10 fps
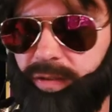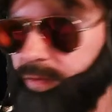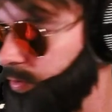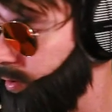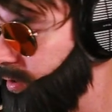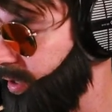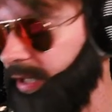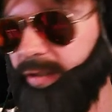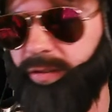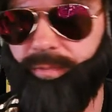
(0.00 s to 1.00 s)
few
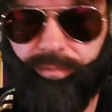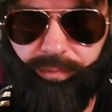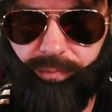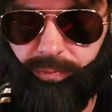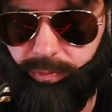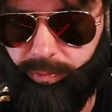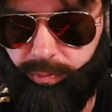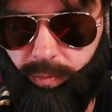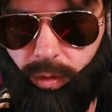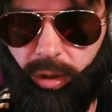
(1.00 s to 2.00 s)
seconds,
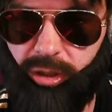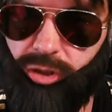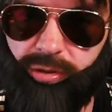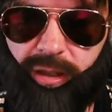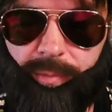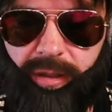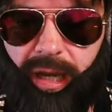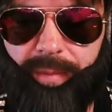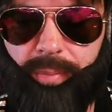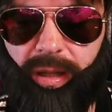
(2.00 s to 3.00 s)
or I show some
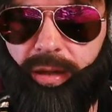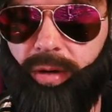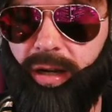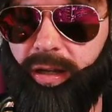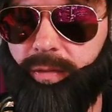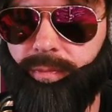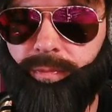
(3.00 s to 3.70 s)
gameplay running it.